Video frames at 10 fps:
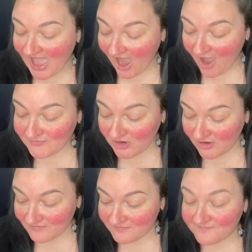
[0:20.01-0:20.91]
I've
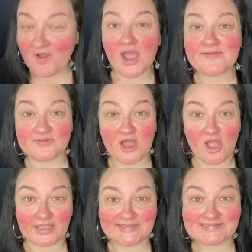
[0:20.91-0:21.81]
got 5
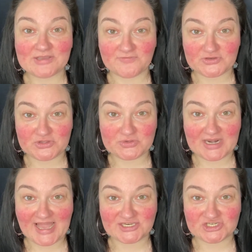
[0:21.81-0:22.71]
lines of the new
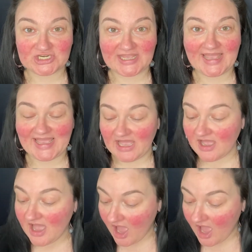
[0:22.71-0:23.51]
collection here.